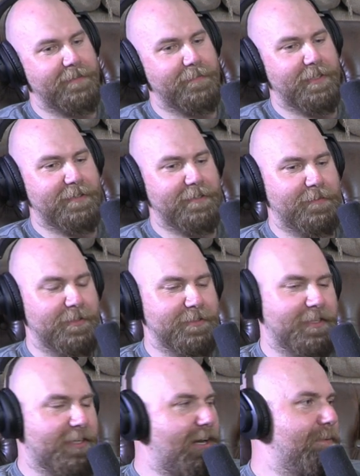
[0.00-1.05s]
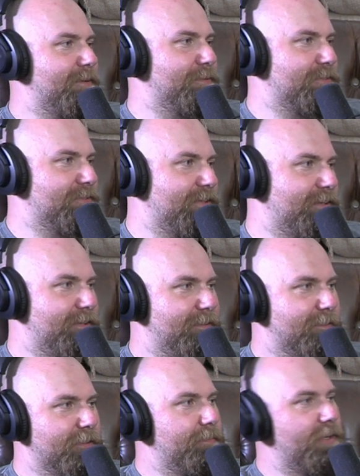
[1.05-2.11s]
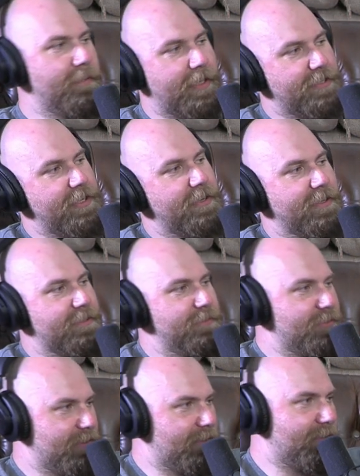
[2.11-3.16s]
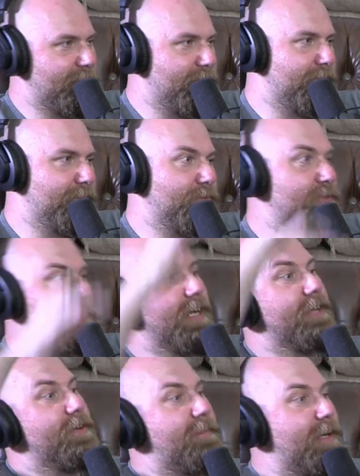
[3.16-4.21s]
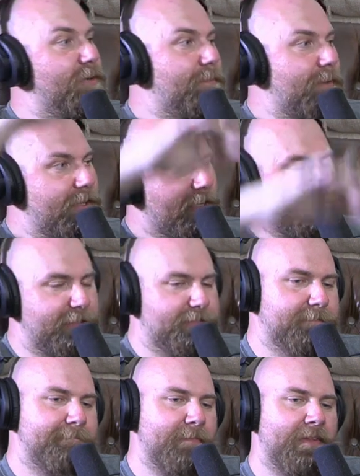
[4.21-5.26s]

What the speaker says: but it wasn't a comic. It was a good buddy of mine, Derek, who's was a regular on my old podcast,